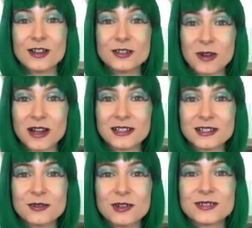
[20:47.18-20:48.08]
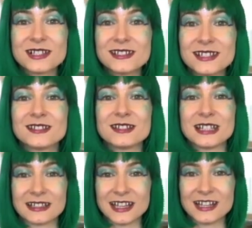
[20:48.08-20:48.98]
Otherwise, you are
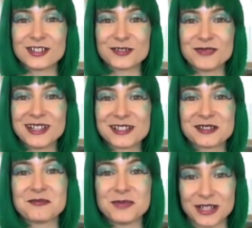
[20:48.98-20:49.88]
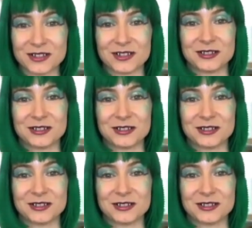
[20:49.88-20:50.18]
resisting, and that just makes them bigger.